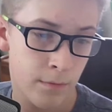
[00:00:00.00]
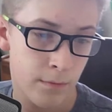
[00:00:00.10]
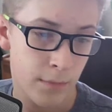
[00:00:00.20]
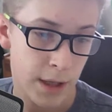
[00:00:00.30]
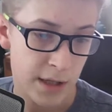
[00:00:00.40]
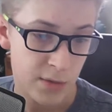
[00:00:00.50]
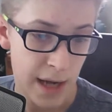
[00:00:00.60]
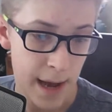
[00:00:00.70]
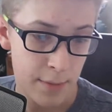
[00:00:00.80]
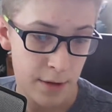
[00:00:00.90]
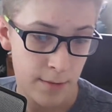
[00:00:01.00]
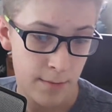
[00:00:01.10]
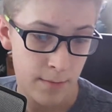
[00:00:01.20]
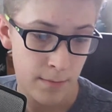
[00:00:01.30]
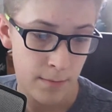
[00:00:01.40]
But guess what happened?
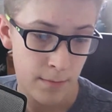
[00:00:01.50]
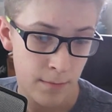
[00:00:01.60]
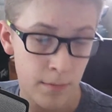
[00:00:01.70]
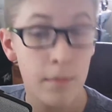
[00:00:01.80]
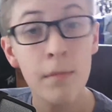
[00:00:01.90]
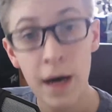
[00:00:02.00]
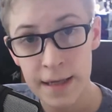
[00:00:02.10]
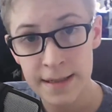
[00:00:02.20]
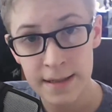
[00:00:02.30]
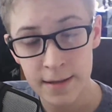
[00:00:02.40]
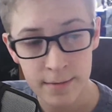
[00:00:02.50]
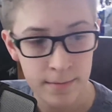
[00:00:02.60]
I did.